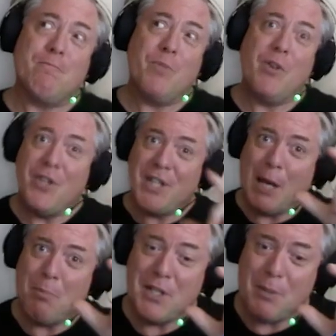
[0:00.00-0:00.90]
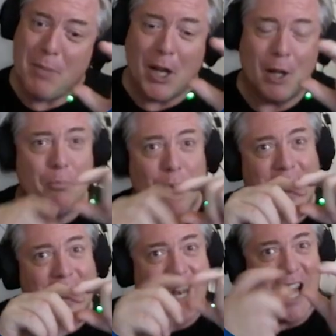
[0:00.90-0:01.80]
if you take a piece of metal and
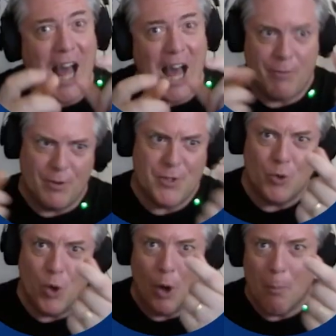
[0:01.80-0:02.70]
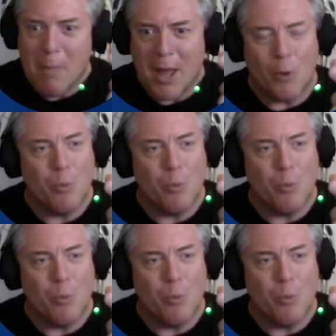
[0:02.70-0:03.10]
break it in half, you've still got metal.